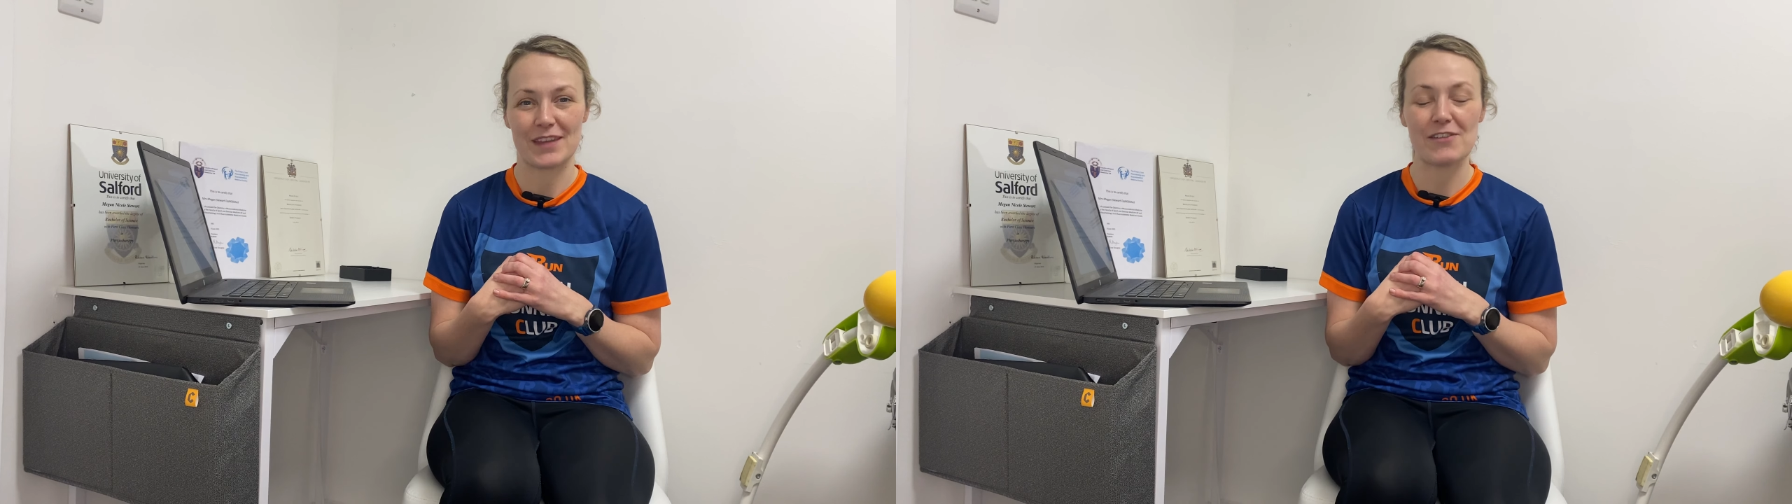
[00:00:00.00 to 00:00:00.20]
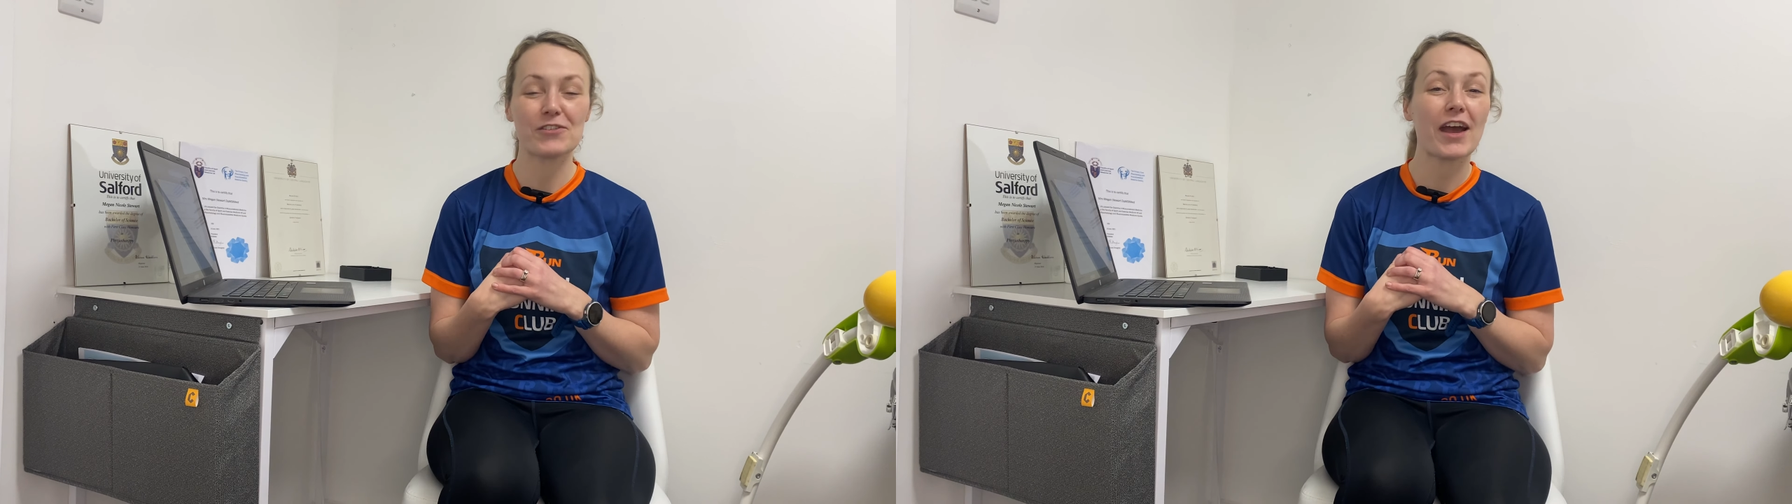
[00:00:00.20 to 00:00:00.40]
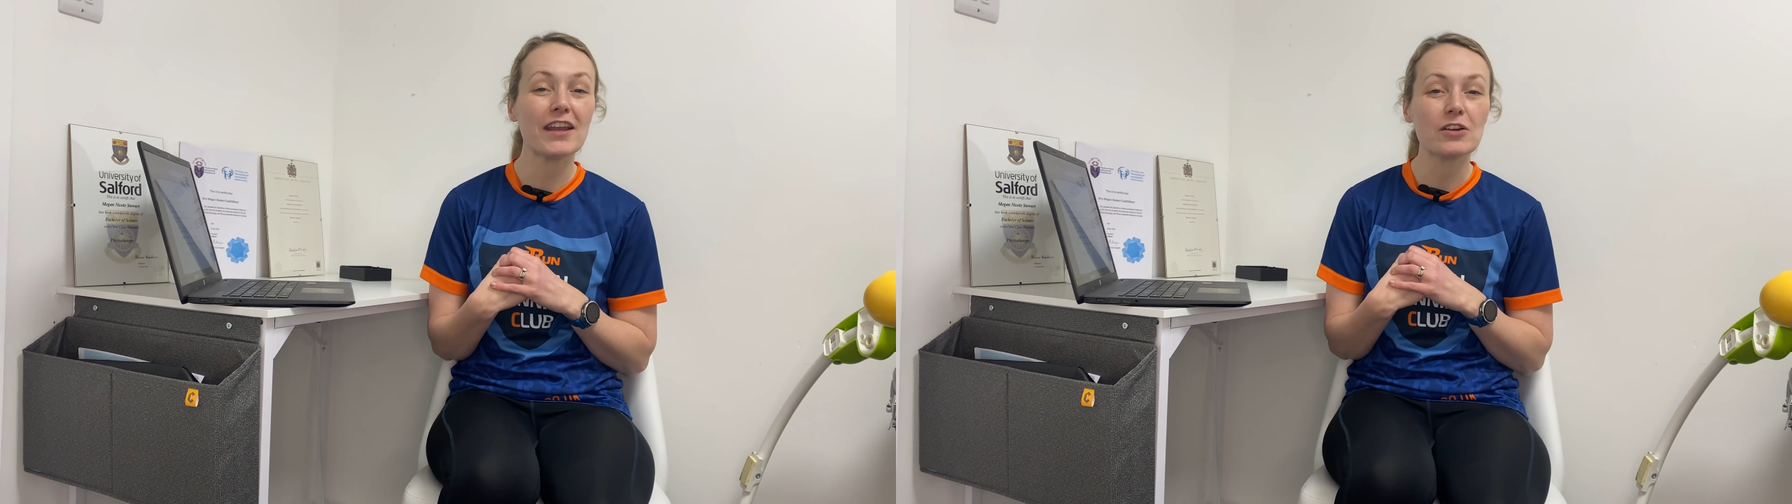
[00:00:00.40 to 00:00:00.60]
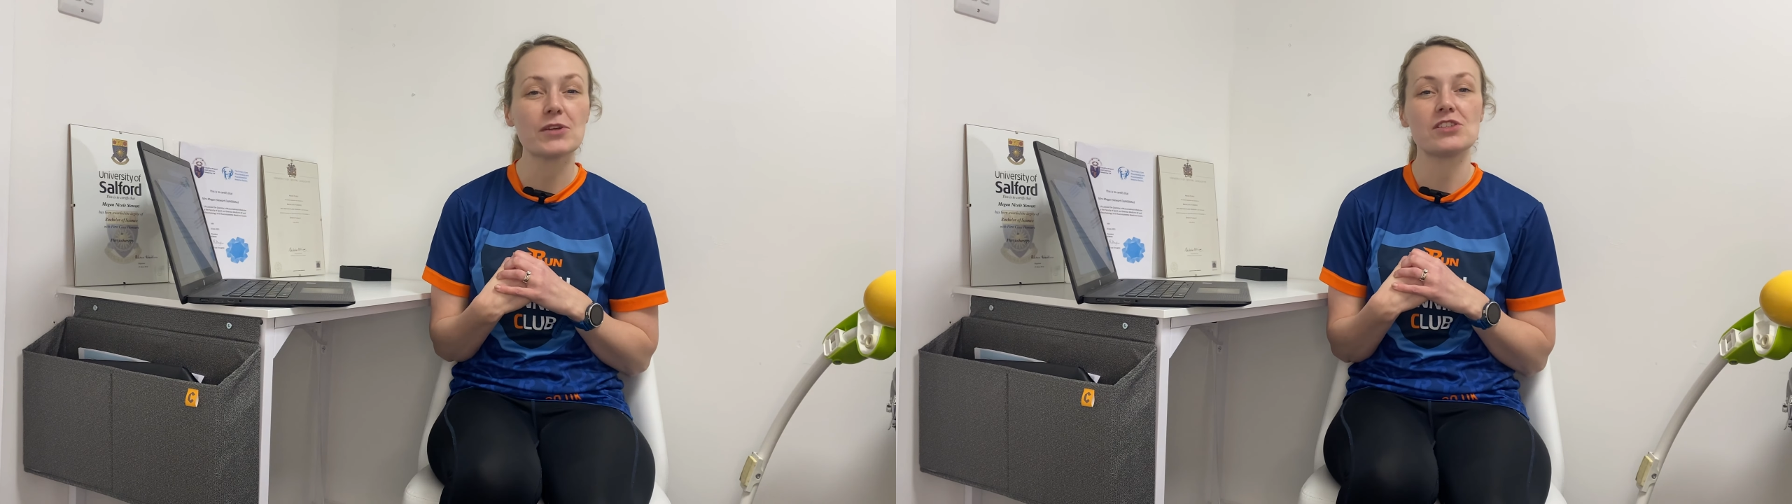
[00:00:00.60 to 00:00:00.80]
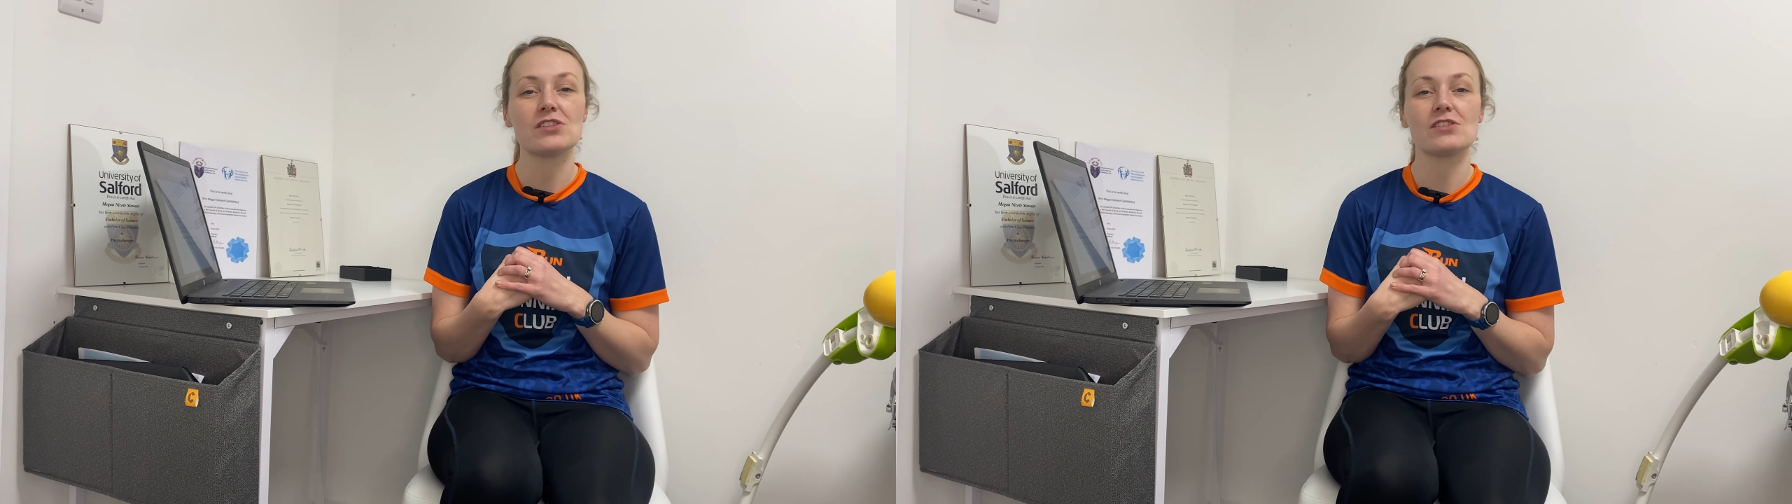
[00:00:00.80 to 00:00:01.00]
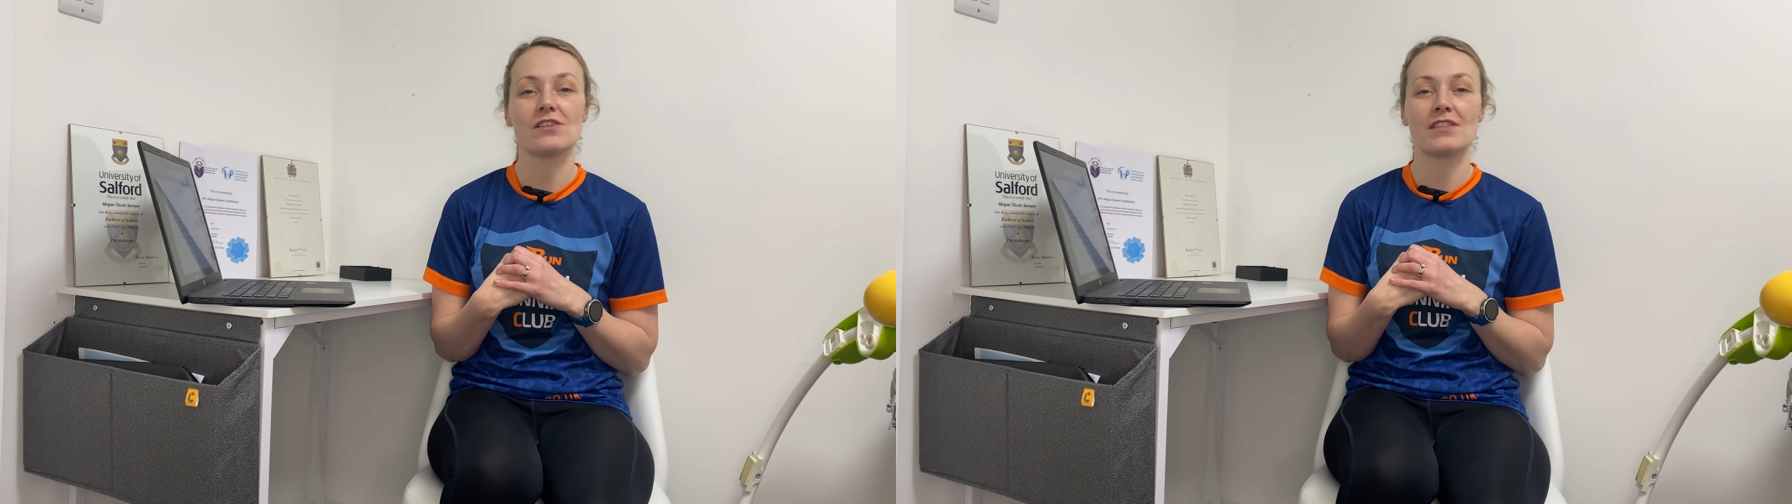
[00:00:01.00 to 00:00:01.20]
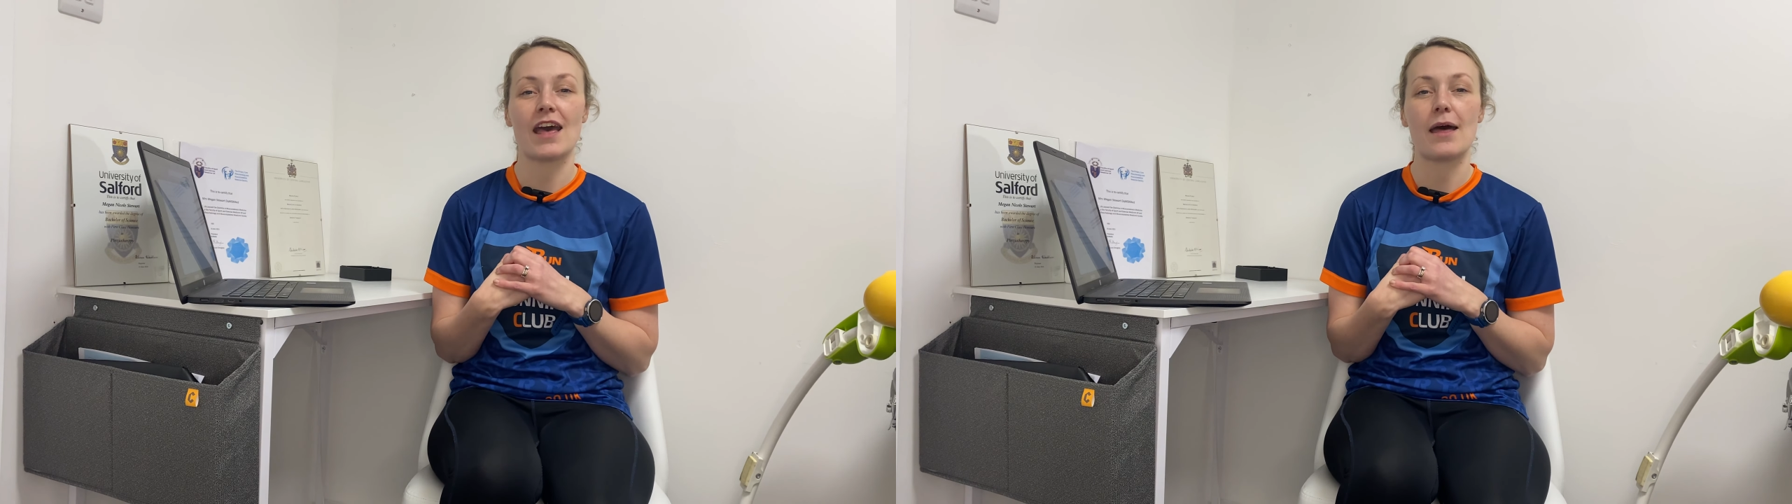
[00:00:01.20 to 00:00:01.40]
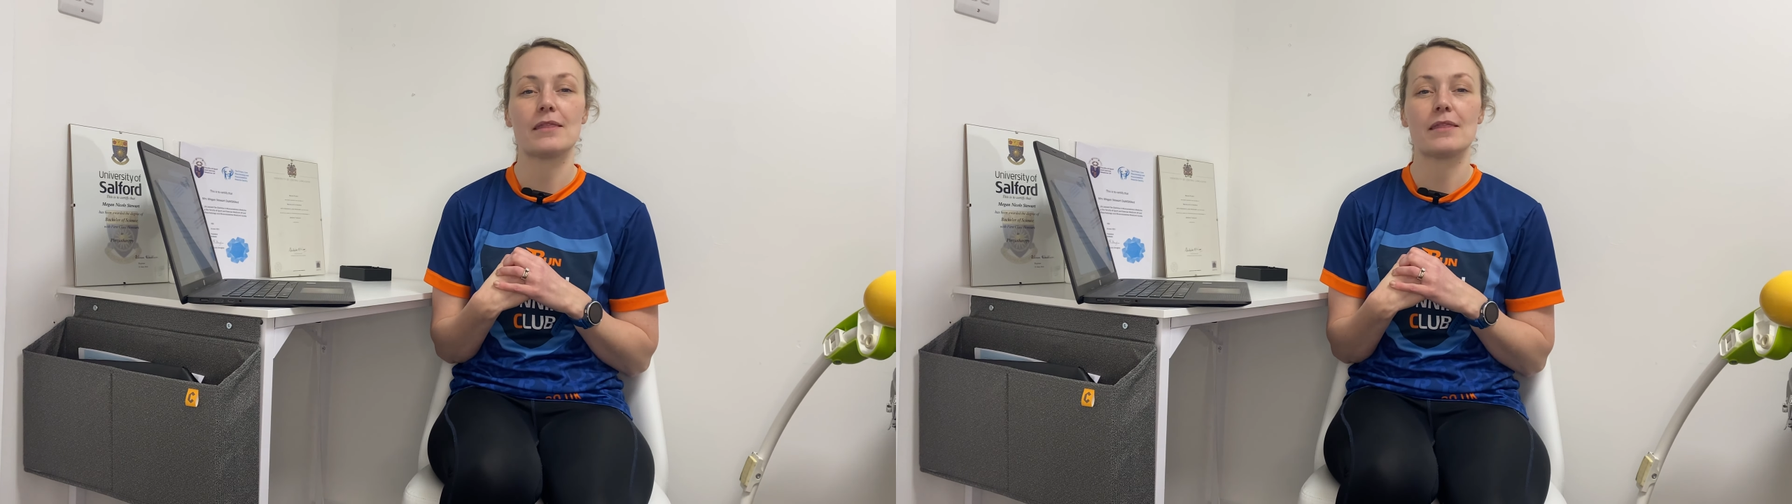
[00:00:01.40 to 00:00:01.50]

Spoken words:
If you've got any questions on that,